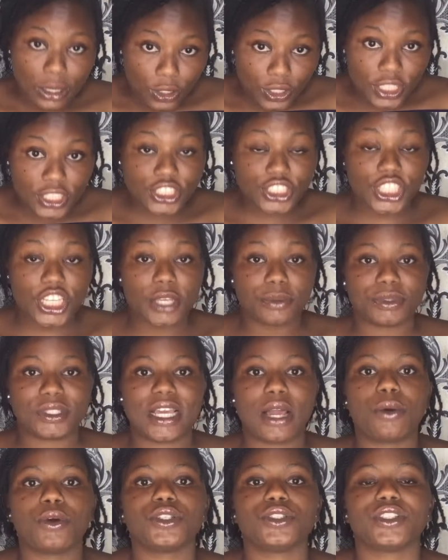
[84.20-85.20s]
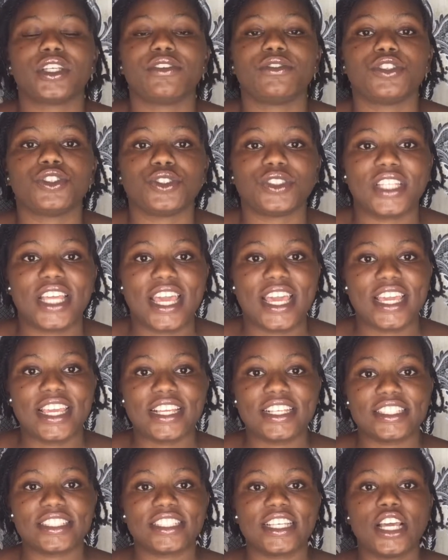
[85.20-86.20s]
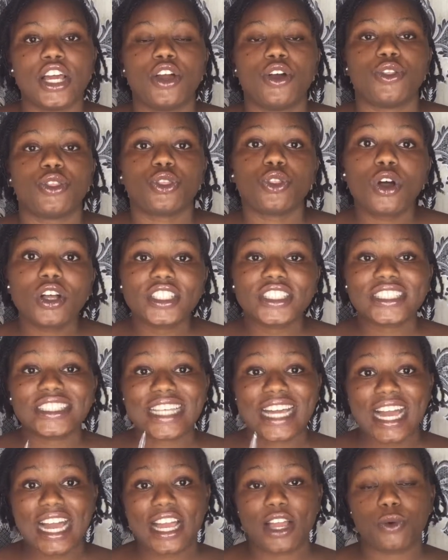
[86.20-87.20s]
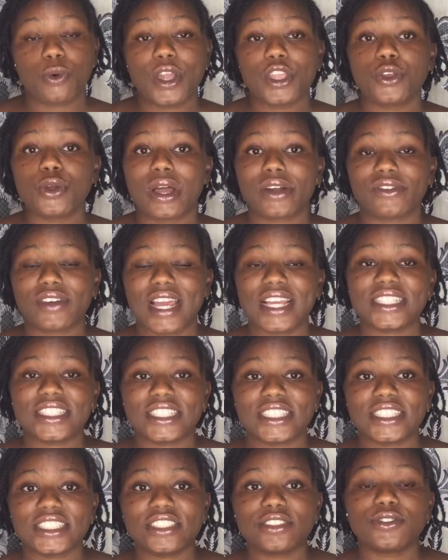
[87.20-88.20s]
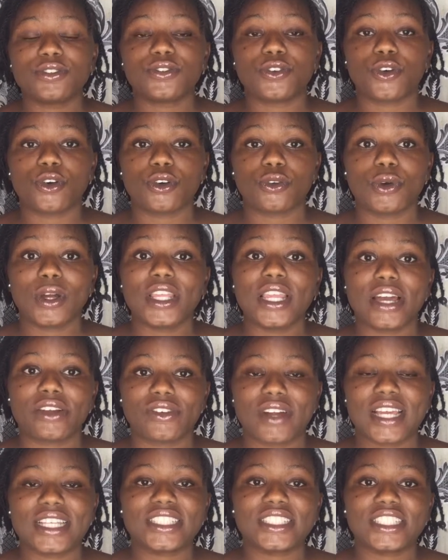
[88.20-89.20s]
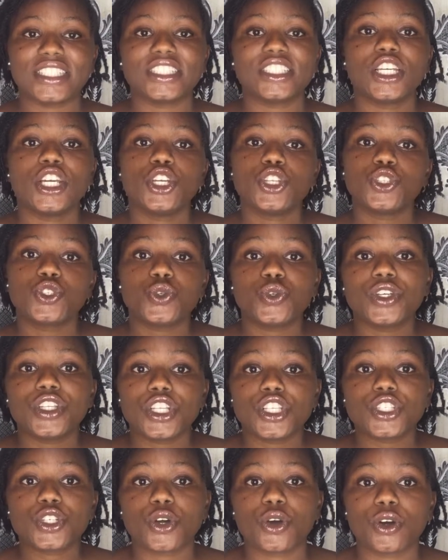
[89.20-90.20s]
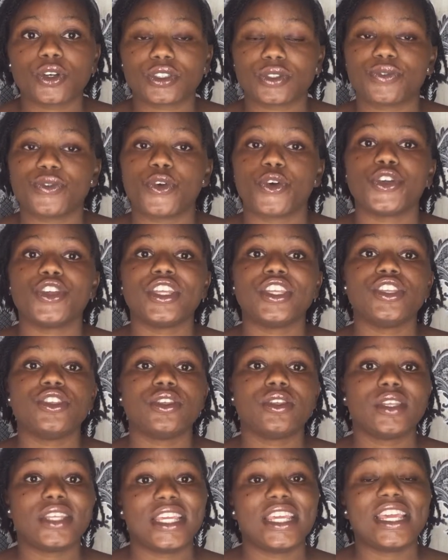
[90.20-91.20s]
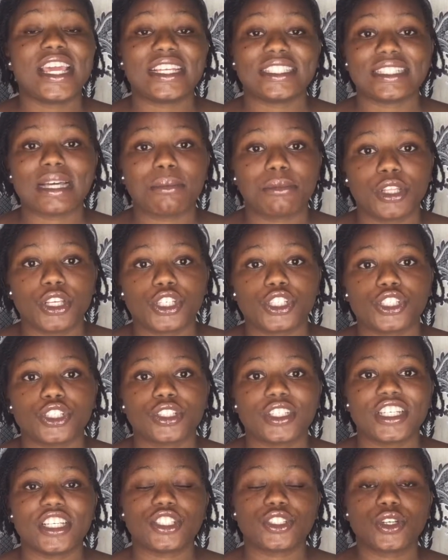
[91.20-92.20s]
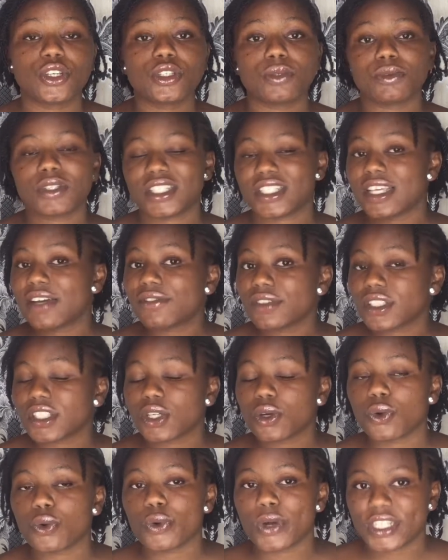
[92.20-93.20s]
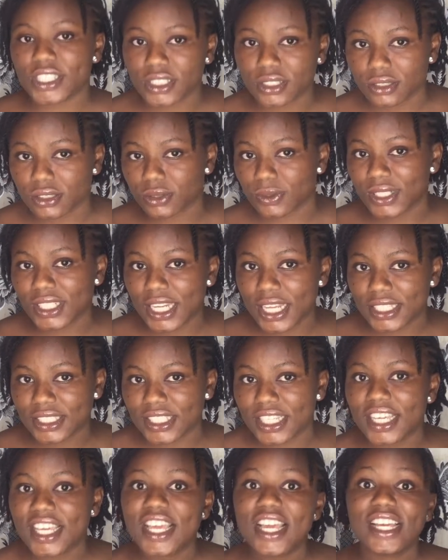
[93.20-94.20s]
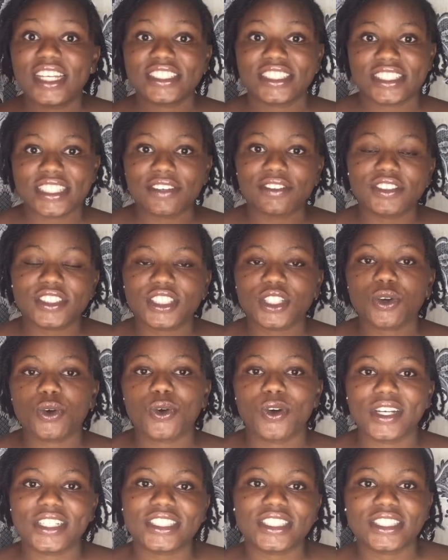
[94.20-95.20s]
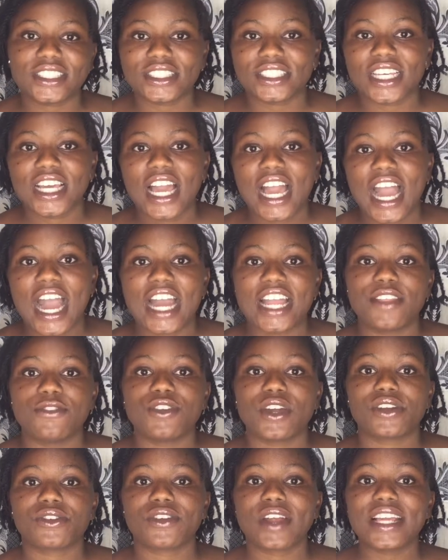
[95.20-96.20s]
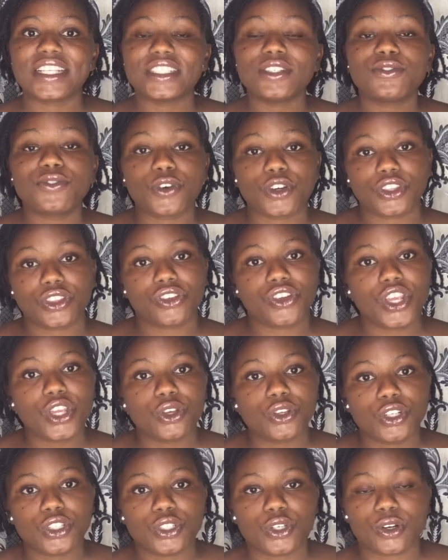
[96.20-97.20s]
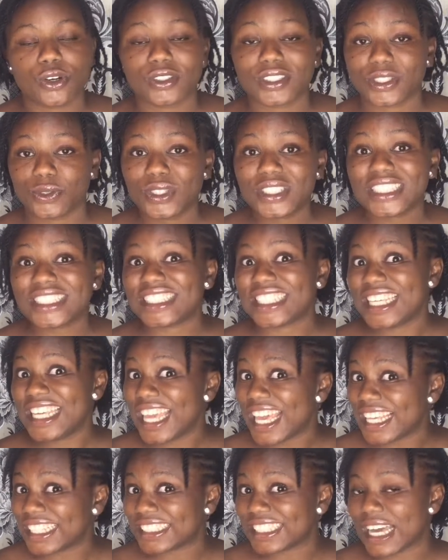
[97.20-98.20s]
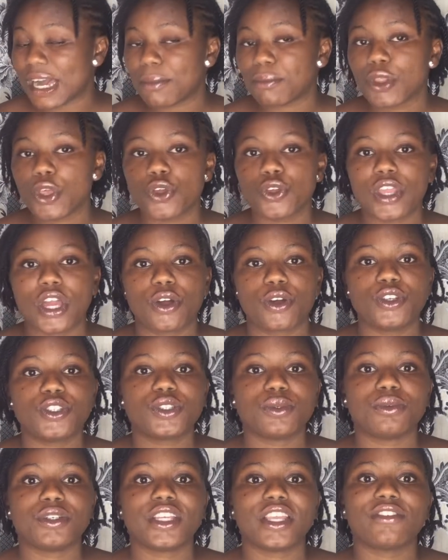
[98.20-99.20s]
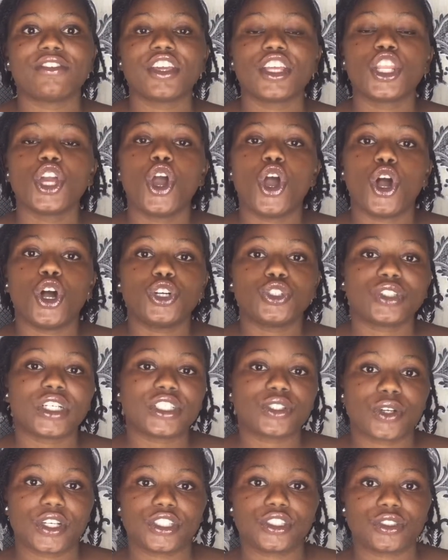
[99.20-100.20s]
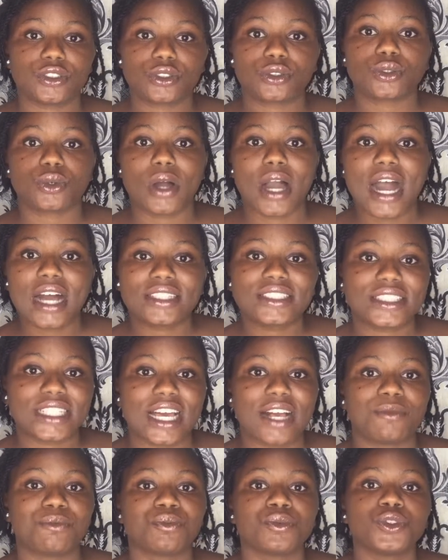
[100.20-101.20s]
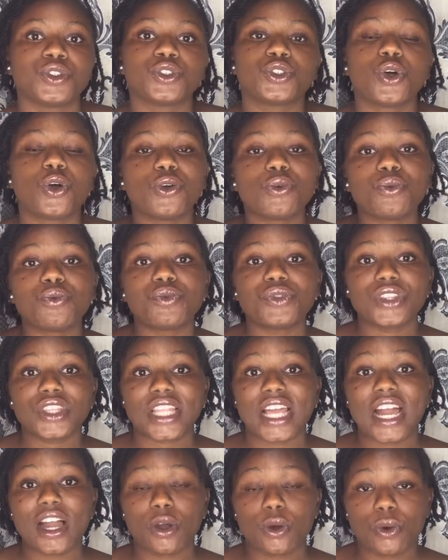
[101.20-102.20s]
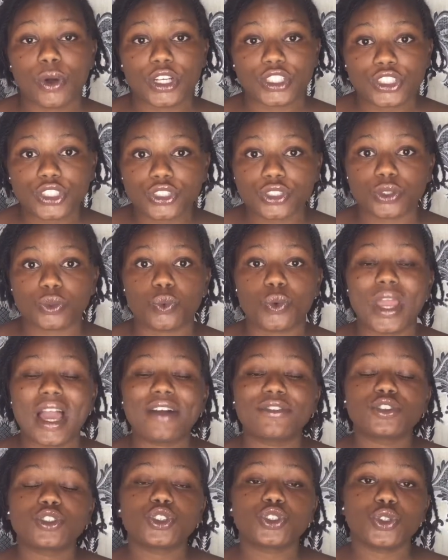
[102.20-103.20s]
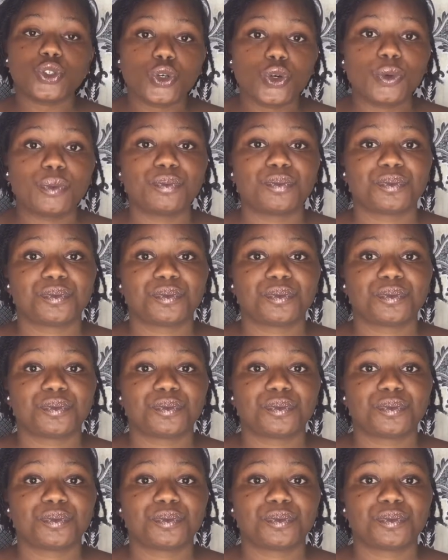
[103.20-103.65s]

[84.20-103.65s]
the tips I want to give you today is, note that when you are writing 2-unit course for examination, it's going to be 70 questions. What did I say? 70 questions. And if you are writing for 3-unit course, which is exam, you are going to be given 100 questions to answer. So in that question, we have two